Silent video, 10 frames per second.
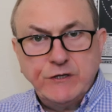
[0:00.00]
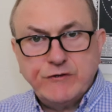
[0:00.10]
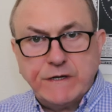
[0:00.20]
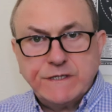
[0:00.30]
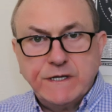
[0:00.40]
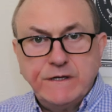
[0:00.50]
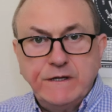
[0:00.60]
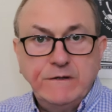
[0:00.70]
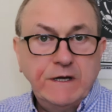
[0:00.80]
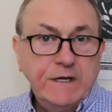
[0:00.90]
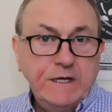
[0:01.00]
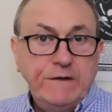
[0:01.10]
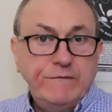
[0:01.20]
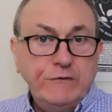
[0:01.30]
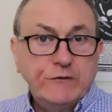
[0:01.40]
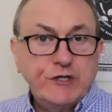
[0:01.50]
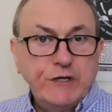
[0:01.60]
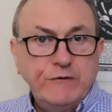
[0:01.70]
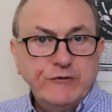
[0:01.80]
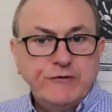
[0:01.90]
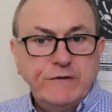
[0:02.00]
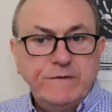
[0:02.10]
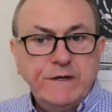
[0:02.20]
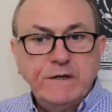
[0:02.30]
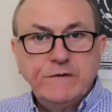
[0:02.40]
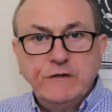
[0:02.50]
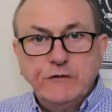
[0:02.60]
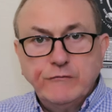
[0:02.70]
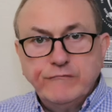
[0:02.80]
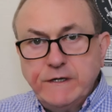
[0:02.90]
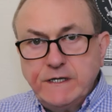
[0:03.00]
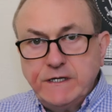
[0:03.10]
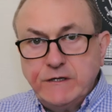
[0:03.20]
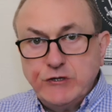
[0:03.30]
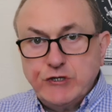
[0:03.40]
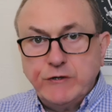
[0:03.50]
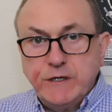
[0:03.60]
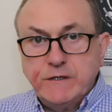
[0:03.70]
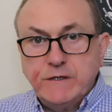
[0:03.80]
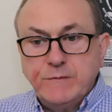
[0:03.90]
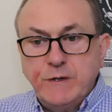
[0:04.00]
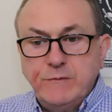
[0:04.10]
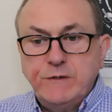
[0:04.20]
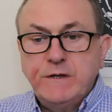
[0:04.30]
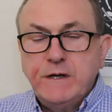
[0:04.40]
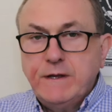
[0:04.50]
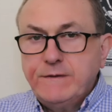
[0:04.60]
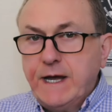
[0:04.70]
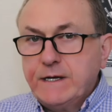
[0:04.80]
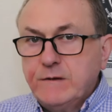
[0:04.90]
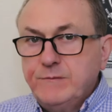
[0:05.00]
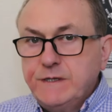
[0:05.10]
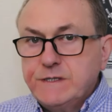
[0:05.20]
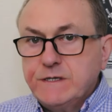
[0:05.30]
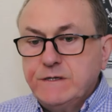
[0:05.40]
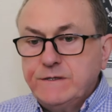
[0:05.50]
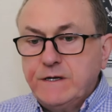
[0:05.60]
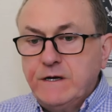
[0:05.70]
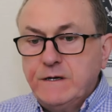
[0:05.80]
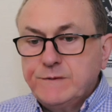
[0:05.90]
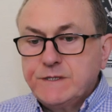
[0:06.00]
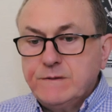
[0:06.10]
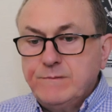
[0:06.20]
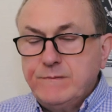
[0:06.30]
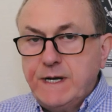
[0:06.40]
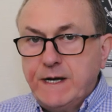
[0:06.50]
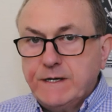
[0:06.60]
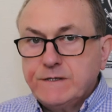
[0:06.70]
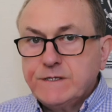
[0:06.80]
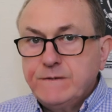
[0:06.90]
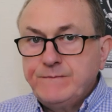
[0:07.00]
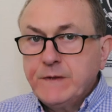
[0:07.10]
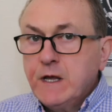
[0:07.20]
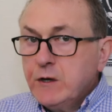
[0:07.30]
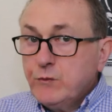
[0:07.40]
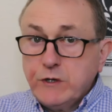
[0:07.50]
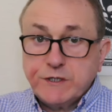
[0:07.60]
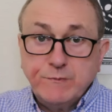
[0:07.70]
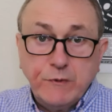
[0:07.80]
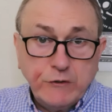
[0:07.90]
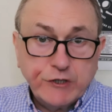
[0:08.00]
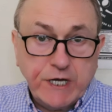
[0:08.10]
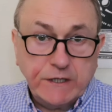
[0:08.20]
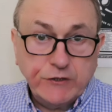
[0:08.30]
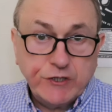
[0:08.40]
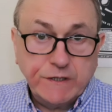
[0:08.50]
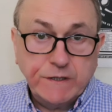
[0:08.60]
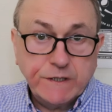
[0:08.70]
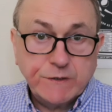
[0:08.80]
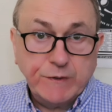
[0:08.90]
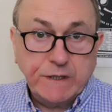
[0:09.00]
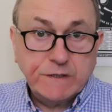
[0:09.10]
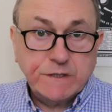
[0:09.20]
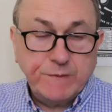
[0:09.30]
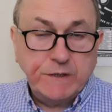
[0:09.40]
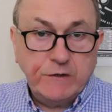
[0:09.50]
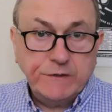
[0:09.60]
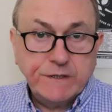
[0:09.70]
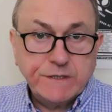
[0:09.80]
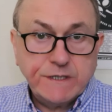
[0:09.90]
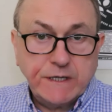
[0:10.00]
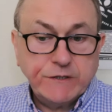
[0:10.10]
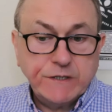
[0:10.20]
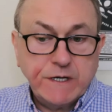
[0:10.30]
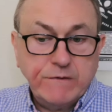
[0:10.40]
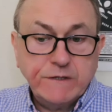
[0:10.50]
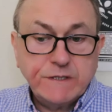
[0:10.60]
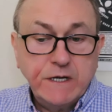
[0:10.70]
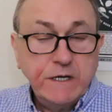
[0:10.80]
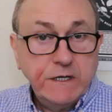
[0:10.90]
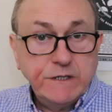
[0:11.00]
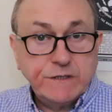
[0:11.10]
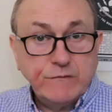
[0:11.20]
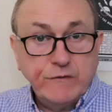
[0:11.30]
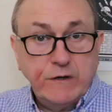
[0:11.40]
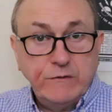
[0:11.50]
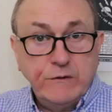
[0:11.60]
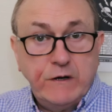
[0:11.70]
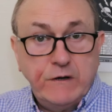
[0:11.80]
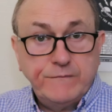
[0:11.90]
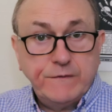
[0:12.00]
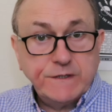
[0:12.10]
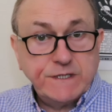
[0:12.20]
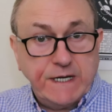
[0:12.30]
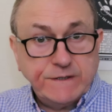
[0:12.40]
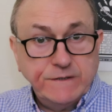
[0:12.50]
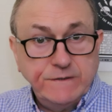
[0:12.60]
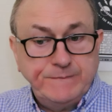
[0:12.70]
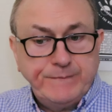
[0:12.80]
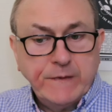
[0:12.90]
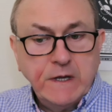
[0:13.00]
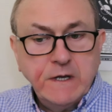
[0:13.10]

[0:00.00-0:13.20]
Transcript: interested in, even your children that you're really enjoying at the moment, that can be turned up to max. What's more challenging this week, to be honest, Sagittarius, is the role of Saturn.